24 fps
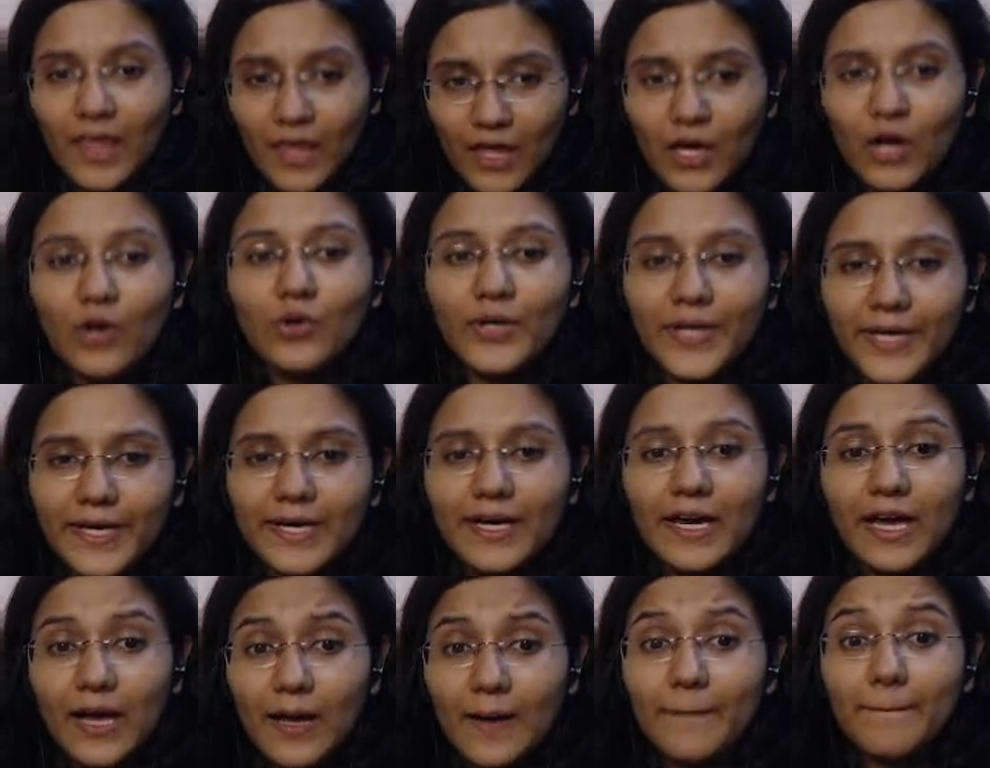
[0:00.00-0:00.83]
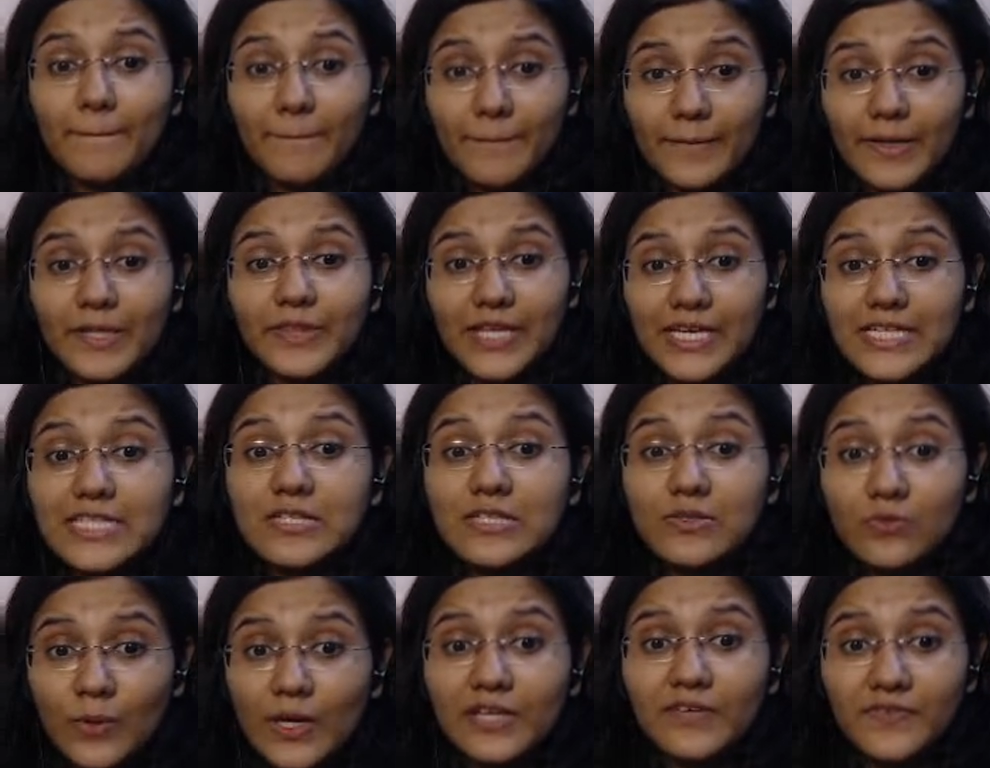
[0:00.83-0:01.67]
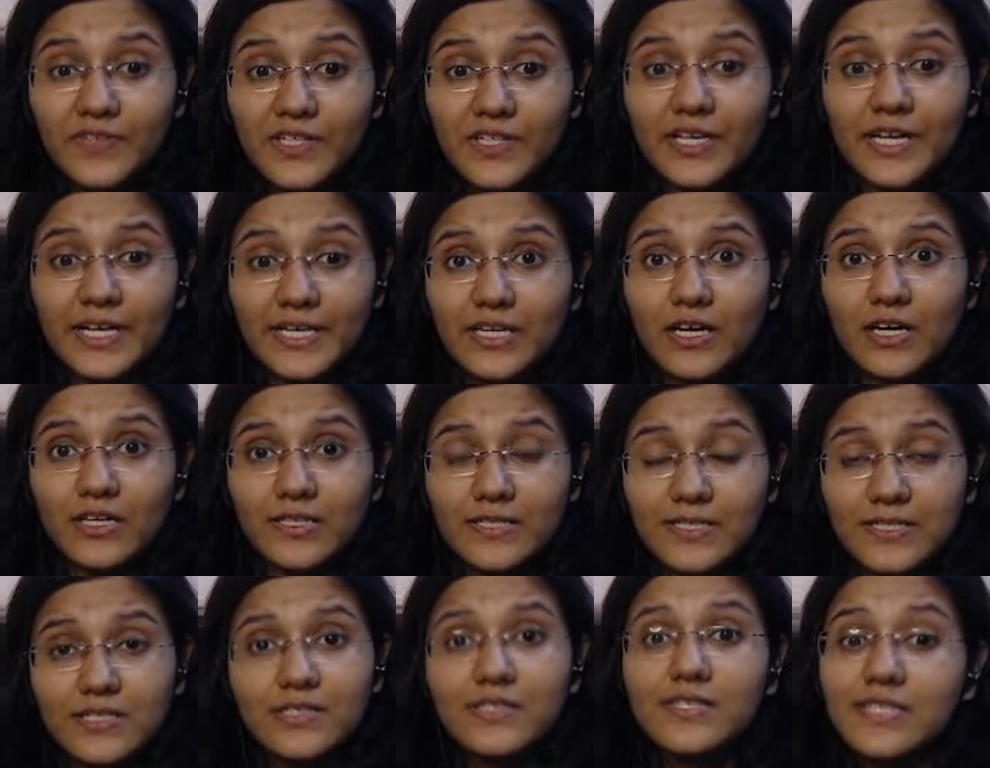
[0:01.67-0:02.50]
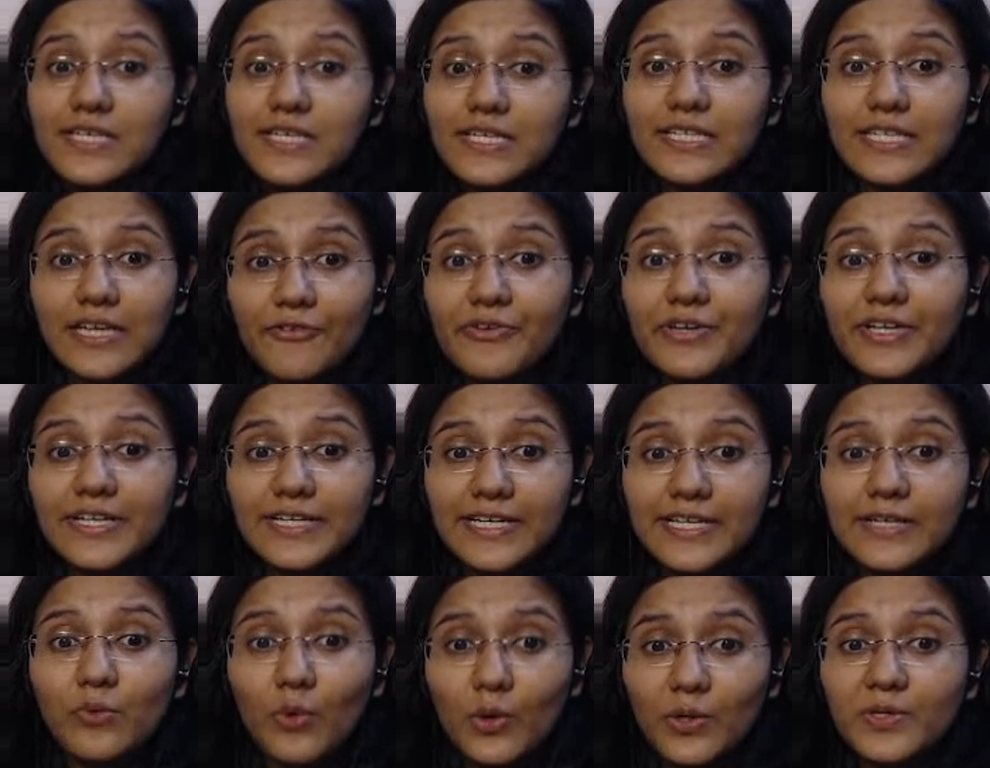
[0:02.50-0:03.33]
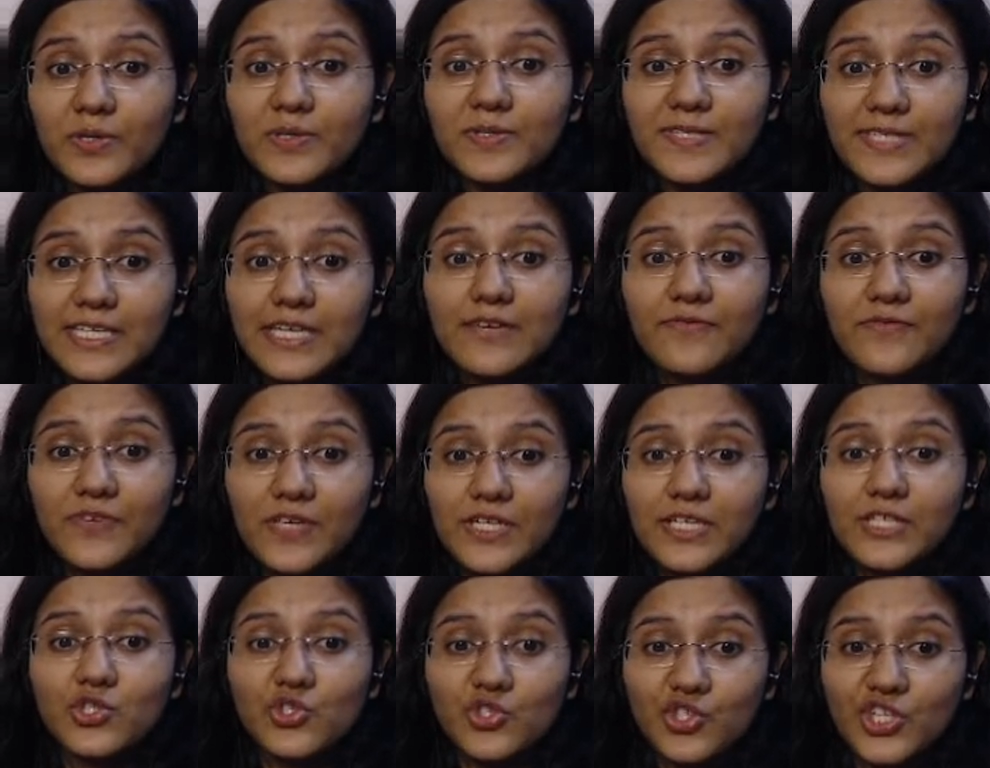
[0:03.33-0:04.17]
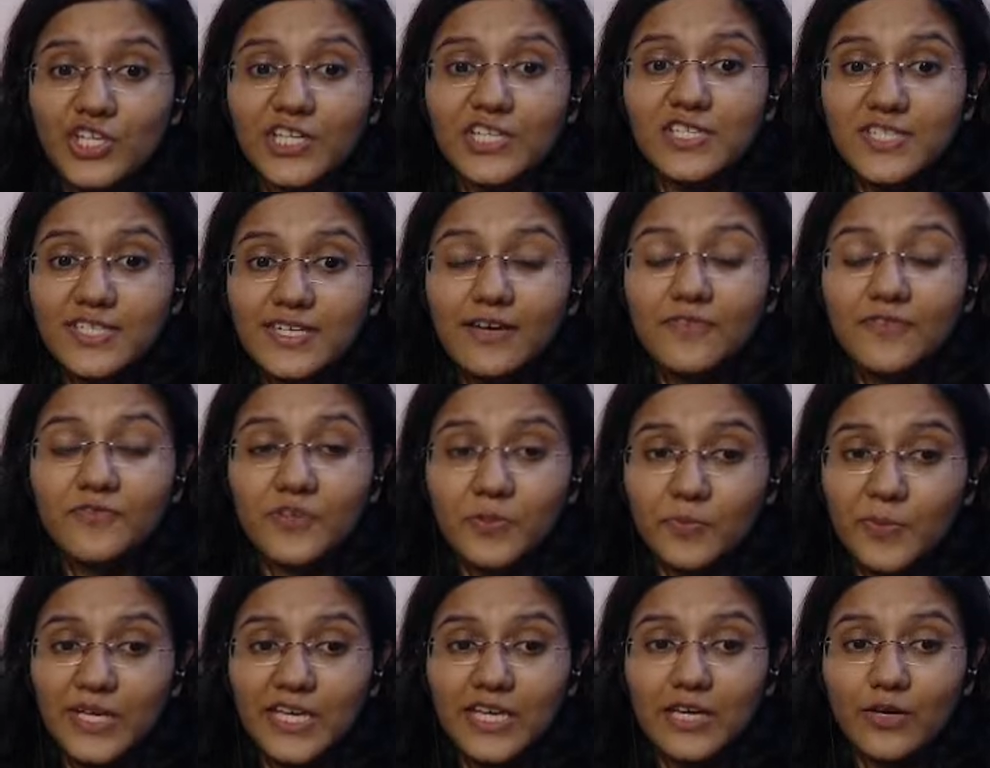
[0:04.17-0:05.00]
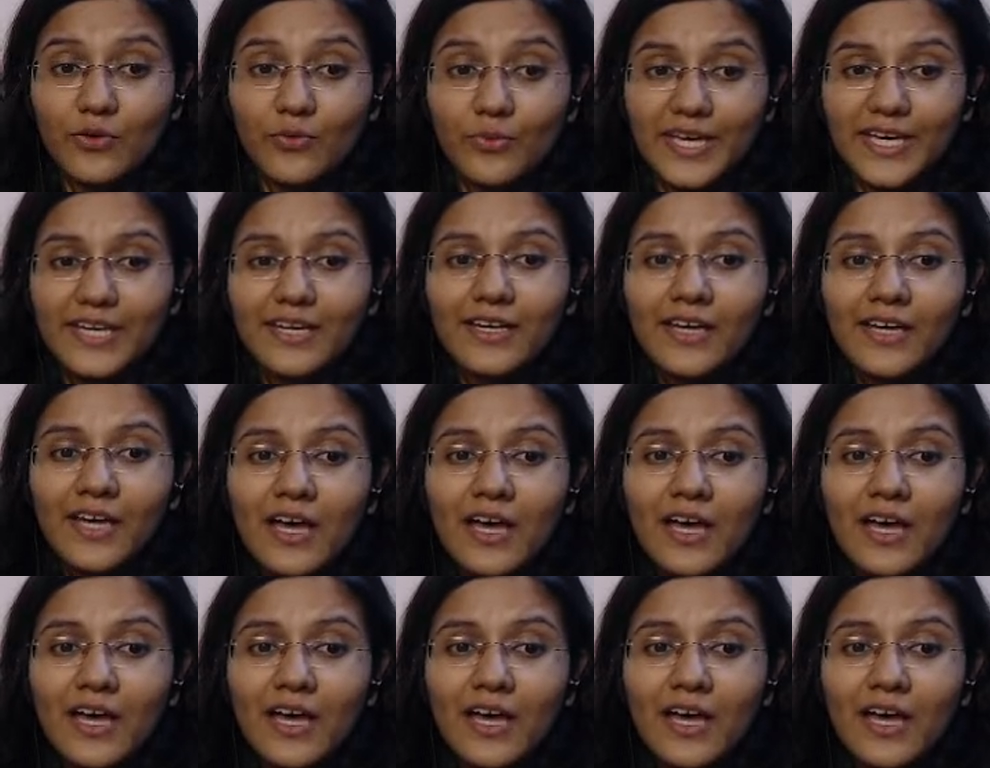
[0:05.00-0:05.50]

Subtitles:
Okay, that's one of the right answers. They definitely want to see if he has changed after being away.